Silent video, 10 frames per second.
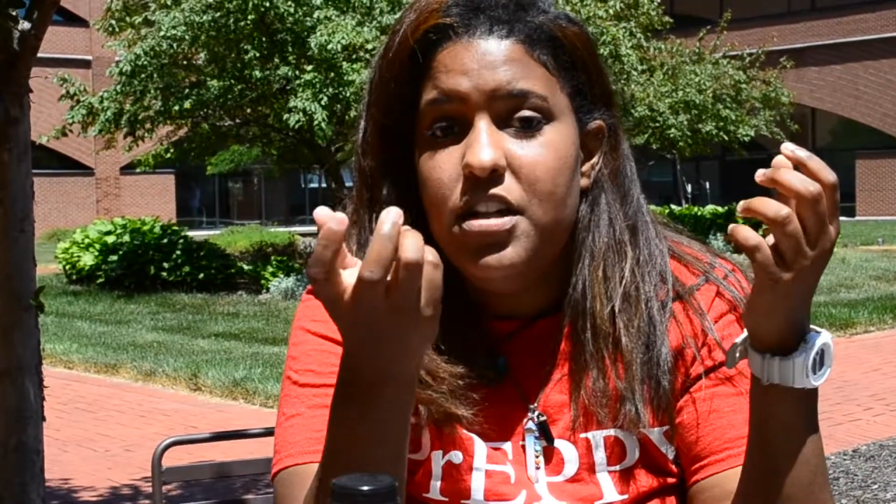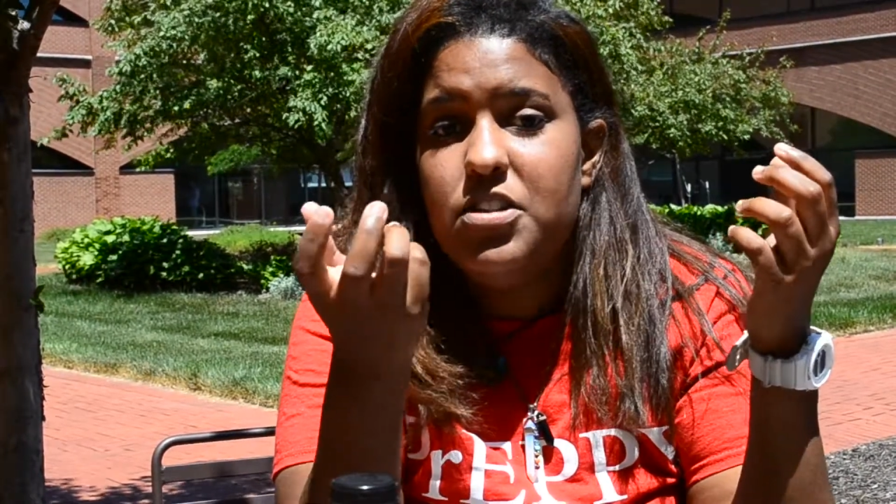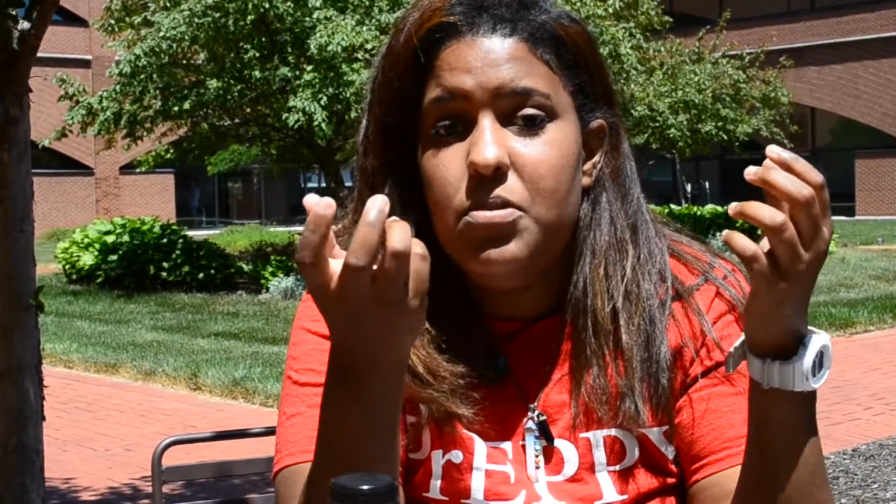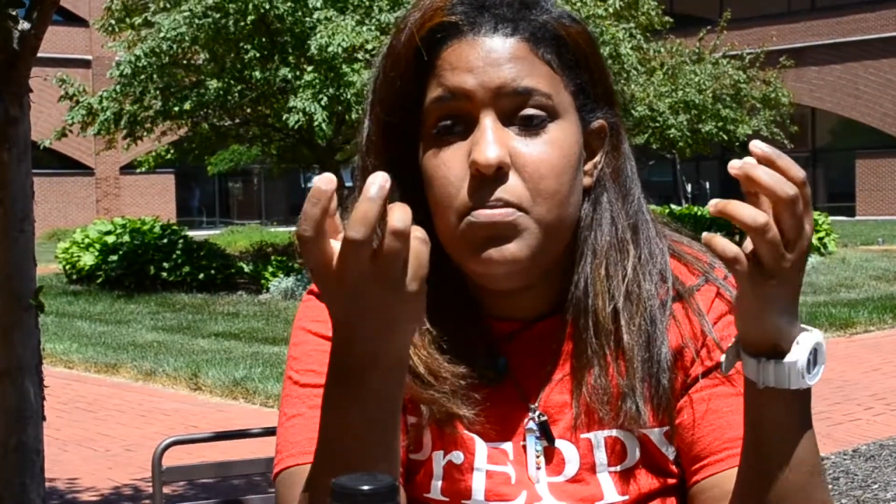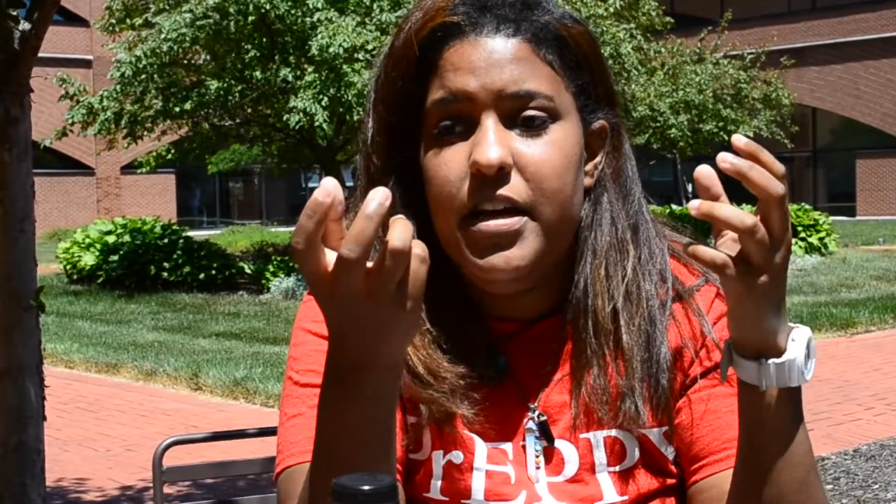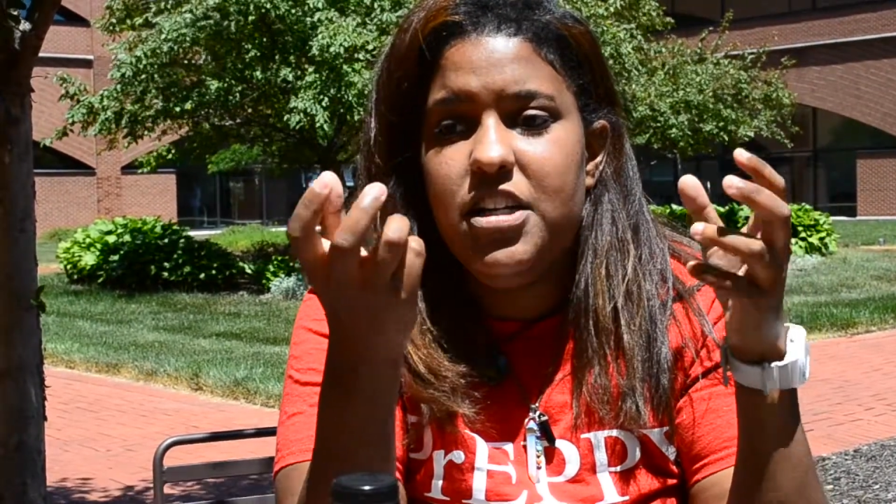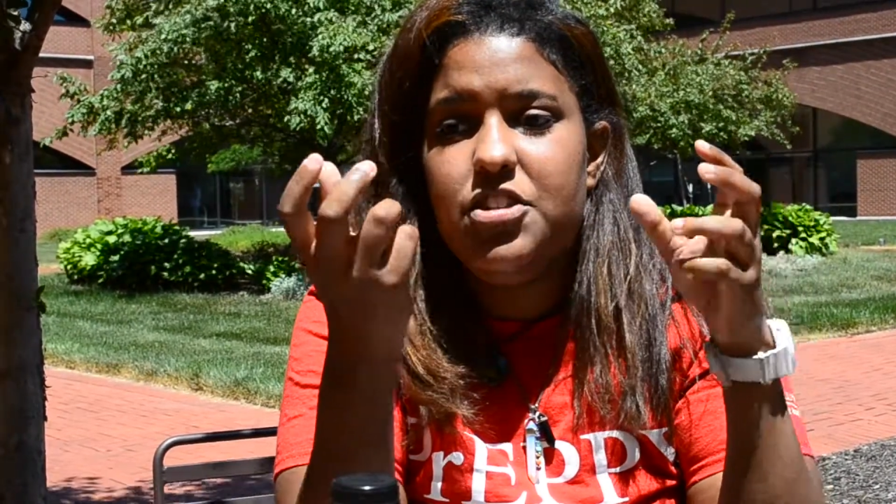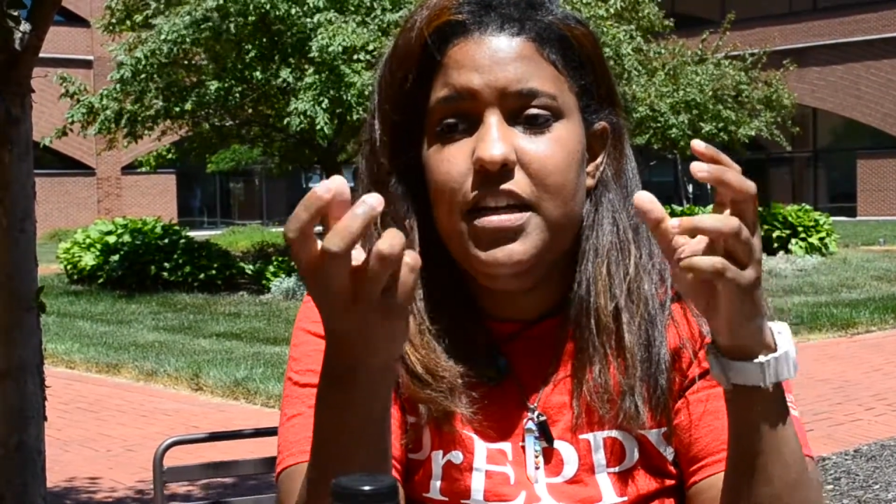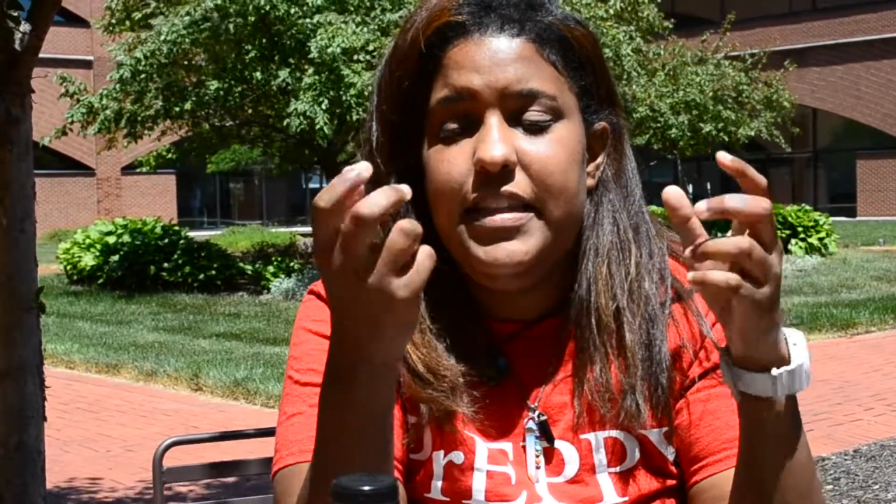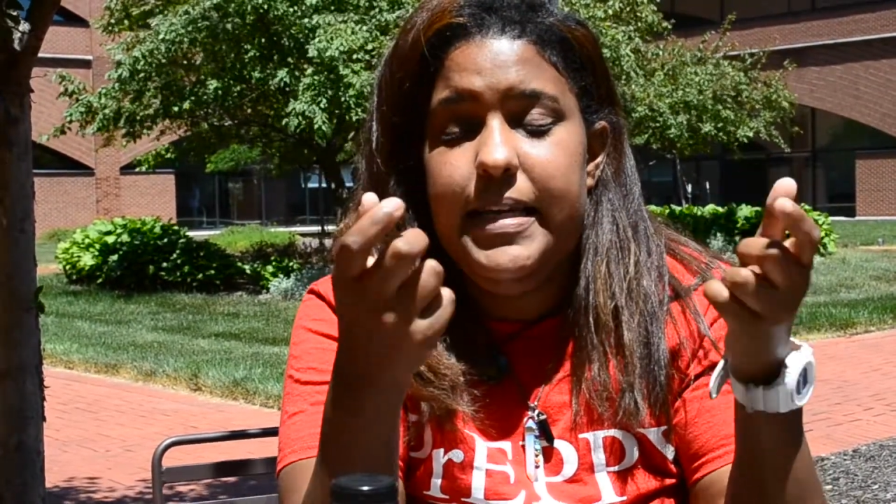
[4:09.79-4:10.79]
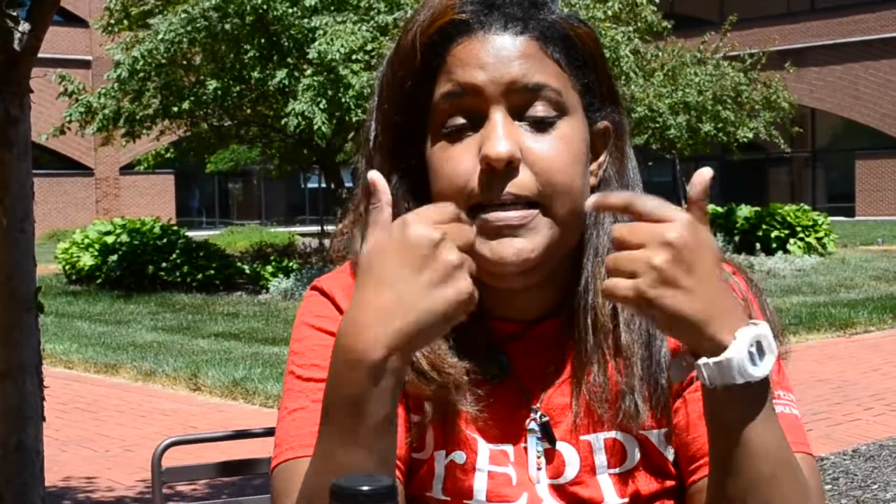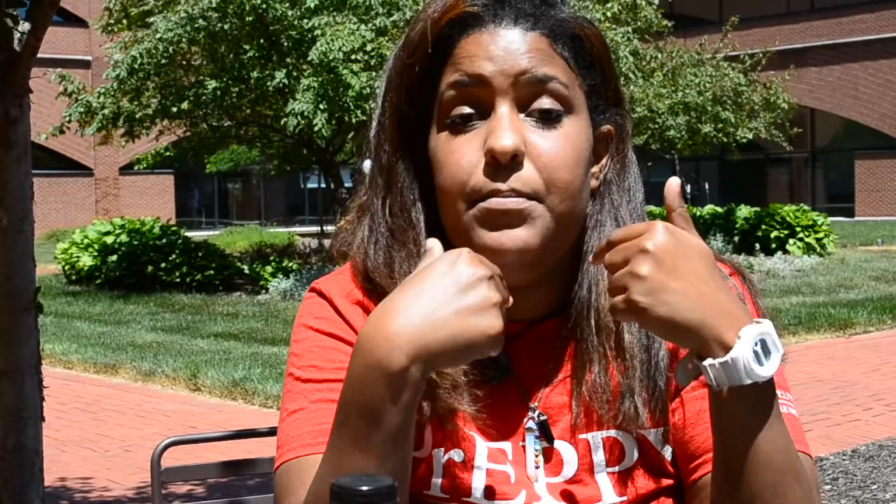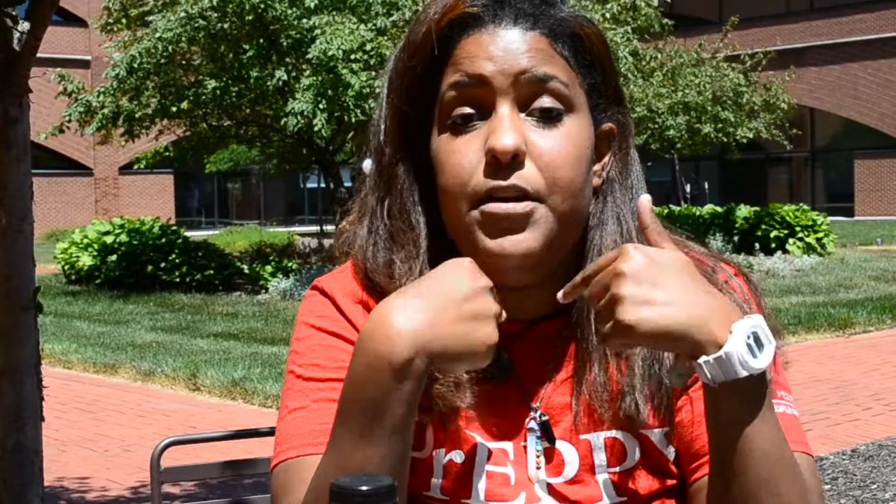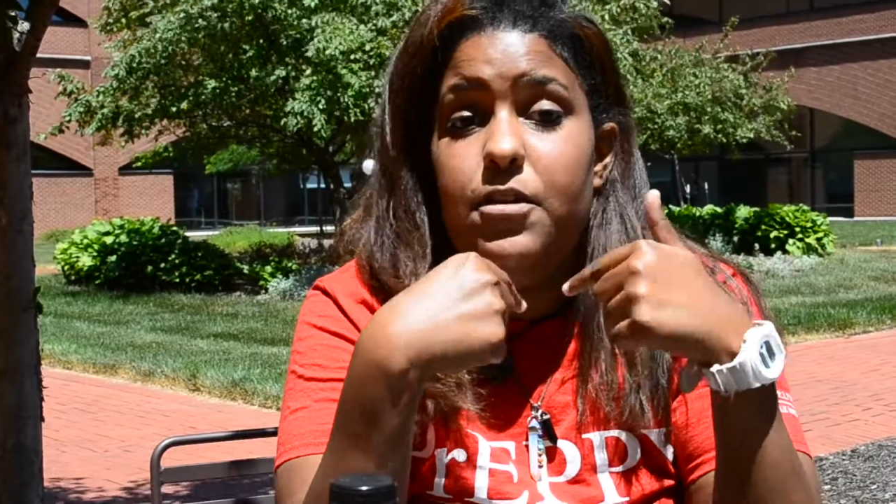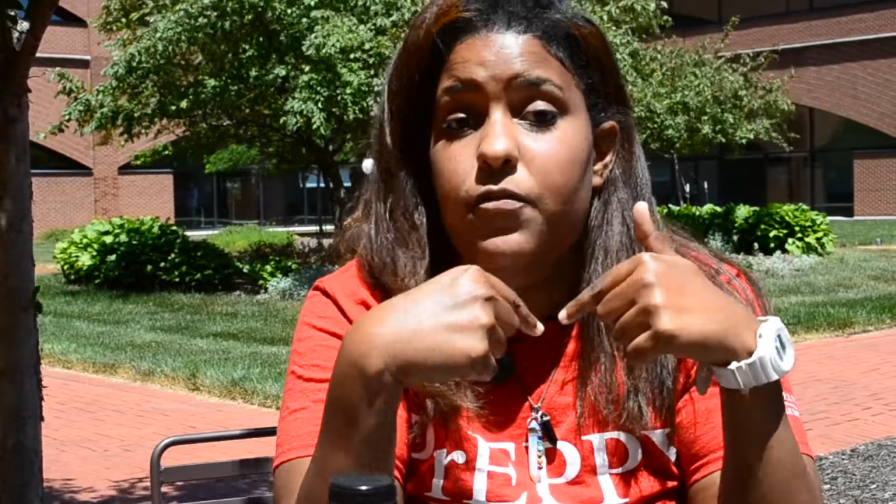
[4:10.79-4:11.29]
to make sure that they keep
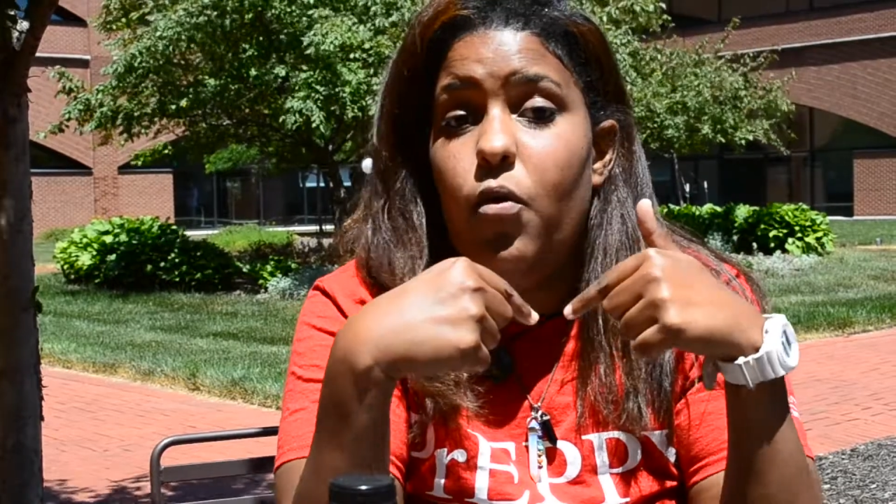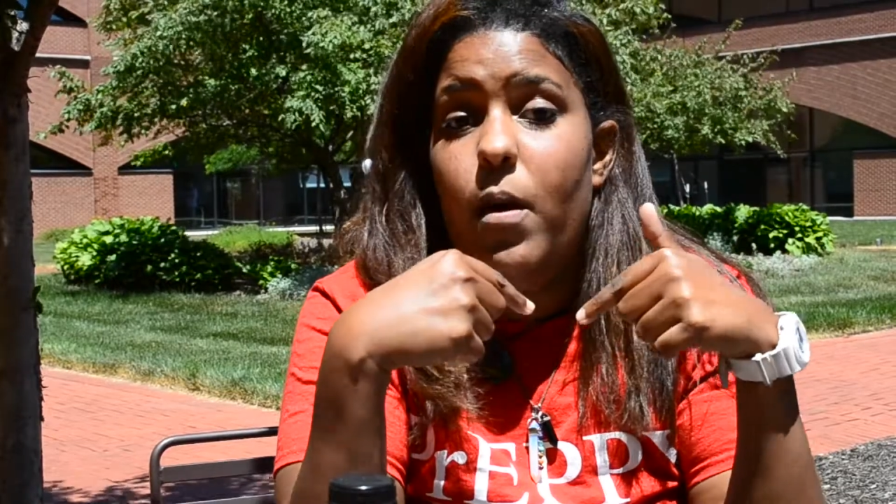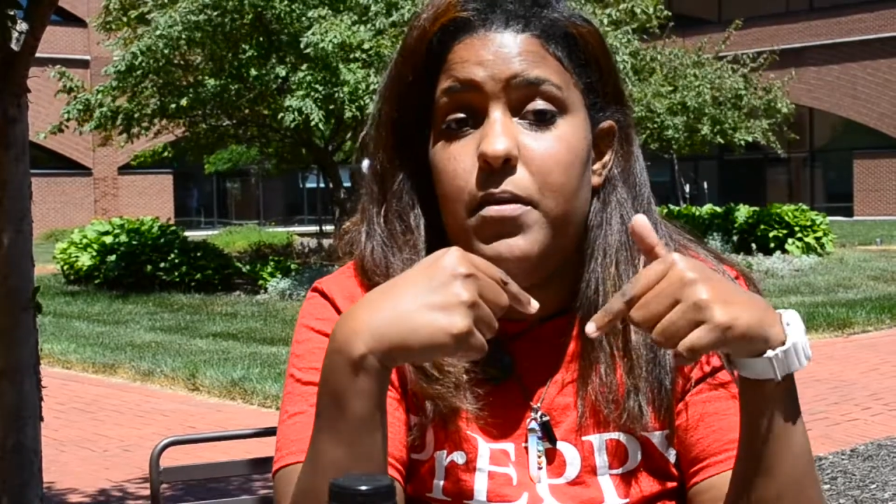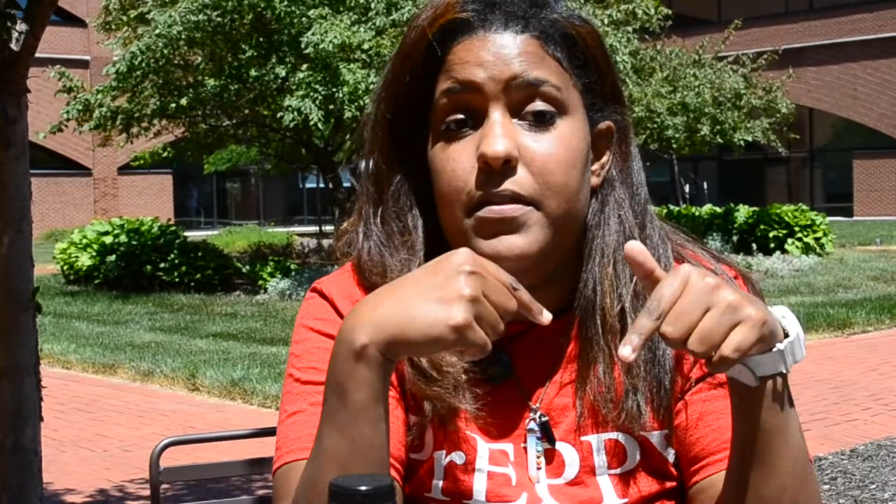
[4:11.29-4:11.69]
me informed